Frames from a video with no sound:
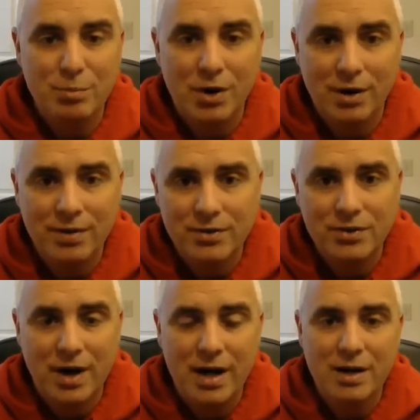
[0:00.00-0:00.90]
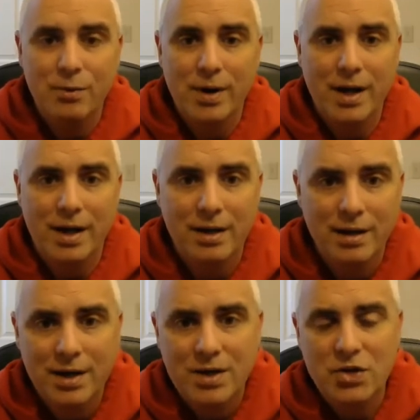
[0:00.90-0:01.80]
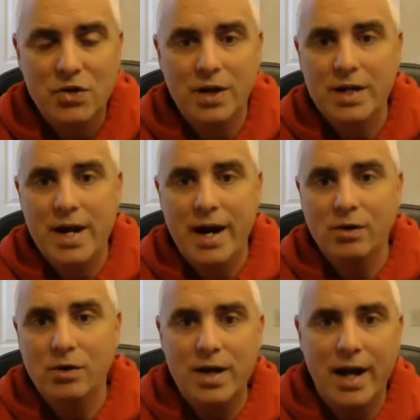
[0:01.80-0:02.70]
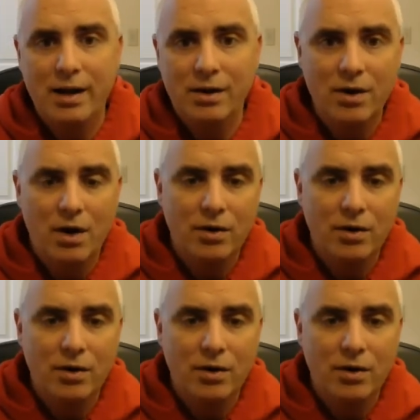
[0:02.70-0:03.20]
Barth, is there any way you could narrow down